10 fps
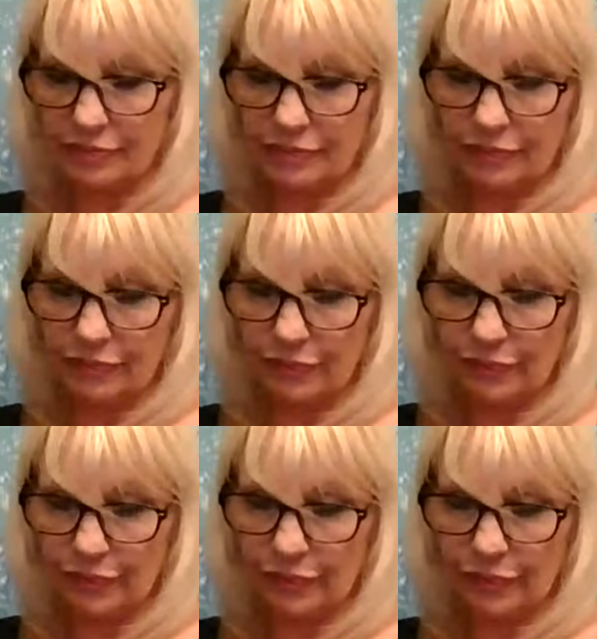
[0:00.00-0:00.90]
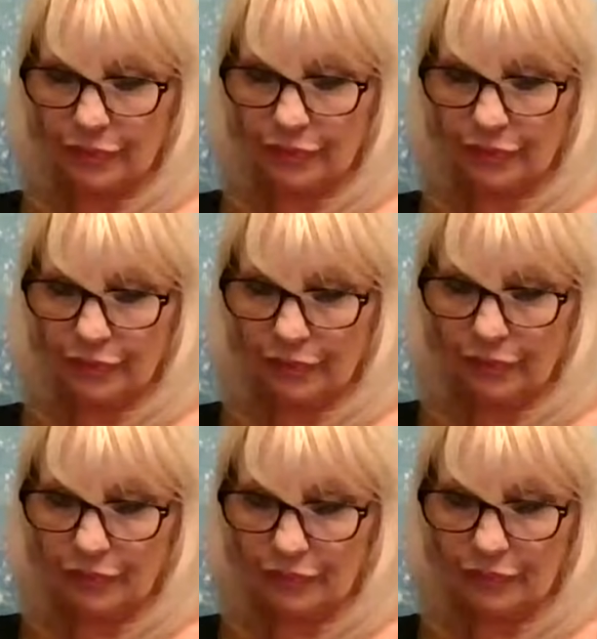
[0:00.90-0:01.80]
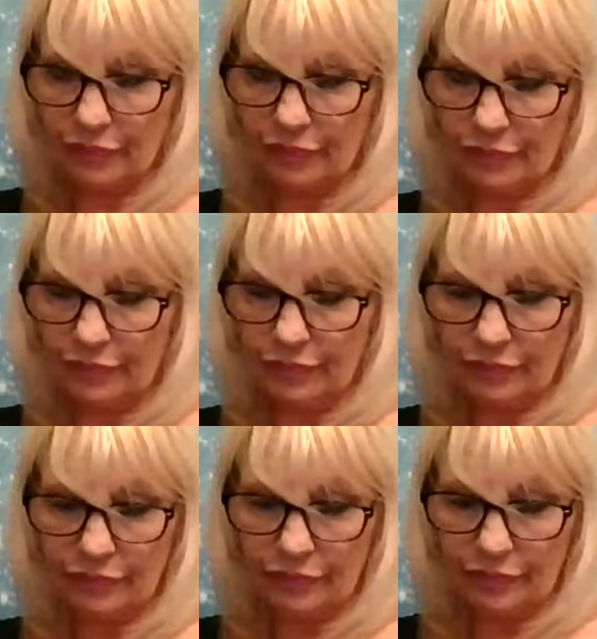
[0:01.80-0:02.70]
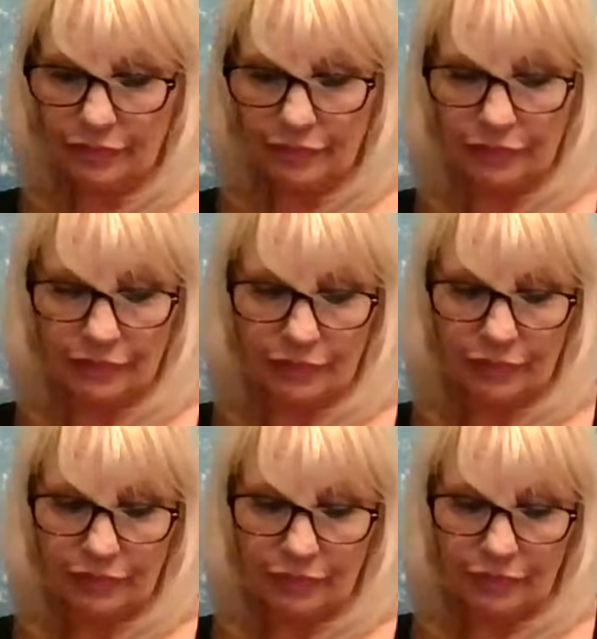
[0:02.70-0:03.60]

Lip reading: [no speech]